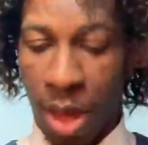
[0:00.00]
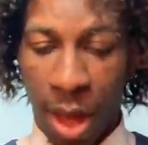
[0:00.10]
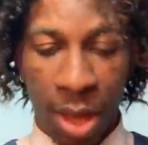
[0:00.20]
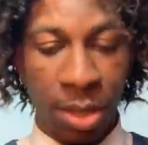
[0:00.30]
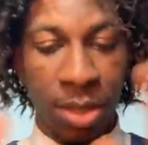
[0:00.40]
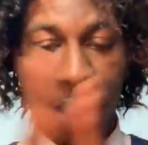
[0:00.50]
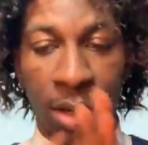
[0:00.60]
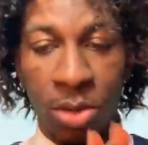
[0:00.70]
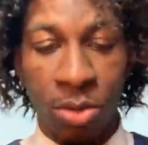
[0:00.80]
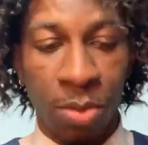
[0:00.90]
ain't nothing I
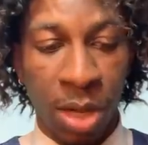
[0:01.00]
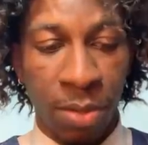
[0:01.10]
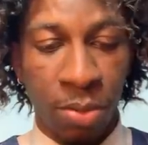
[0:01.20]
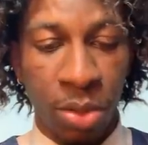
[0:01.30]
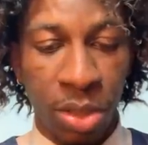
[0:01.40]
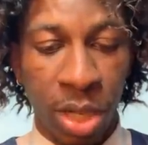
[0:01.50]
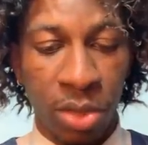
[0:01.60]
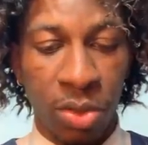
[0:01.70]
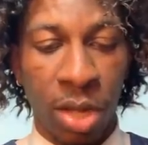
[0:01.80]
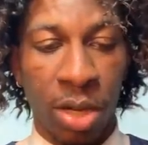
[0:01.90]
can do about it. Appreciate
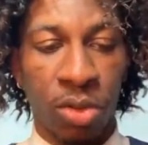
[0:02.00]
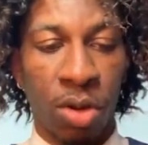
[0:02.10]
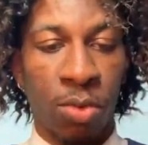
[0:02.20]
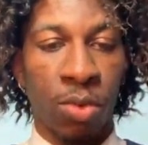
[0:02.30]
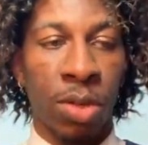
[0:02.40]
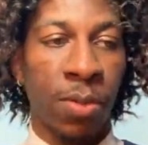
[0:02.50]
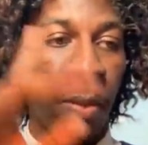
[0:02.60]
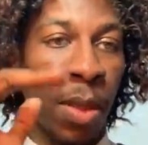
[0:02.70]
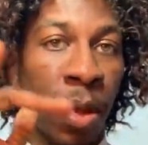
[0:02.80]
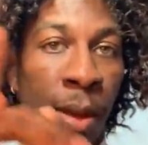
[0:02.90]
you. Stay out of trouble and
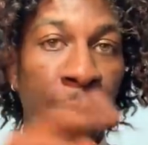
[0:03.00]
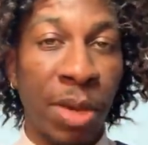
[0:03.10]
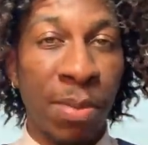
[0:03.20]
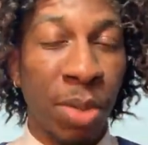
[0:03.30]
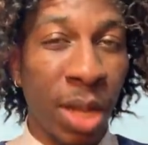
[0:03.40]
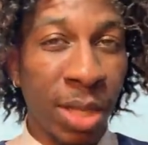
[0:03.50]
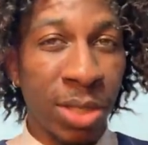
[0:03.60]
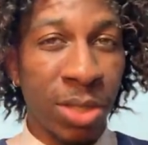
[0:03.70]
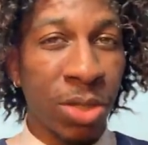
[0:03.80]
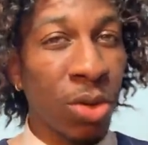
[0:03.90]
be
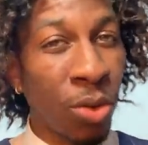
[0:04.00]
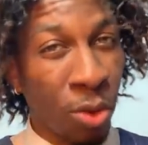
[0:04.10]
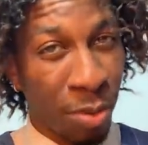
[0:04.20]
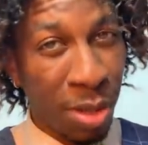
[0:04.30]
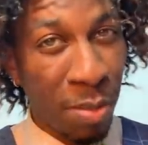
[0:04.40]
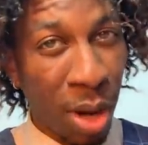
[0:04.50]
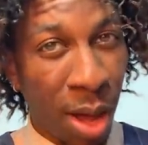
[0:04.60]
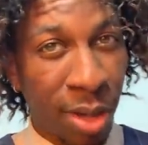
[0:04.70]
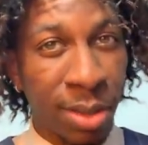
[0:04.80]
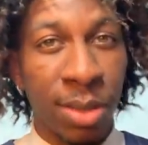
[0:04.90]
blessed or be
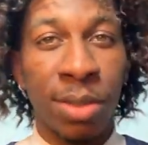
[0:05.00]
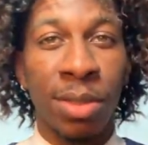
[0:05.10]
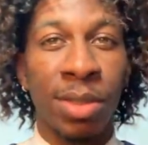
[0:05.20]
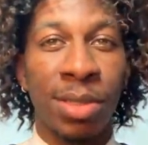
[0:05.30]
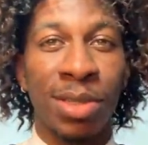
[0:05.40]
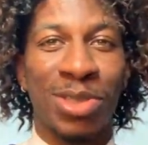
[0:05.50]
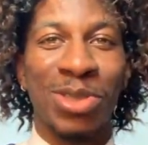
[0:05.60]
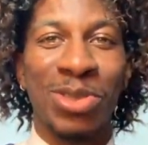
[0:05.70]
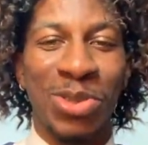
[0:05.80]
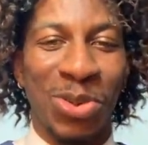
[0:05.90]
blocked. The decision
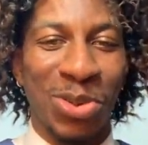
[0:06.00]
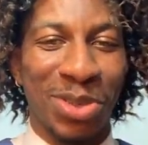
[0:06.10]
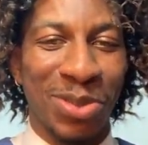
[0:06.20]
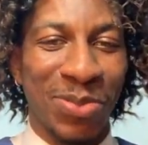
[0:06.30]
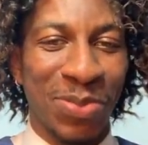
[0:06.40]
is yours.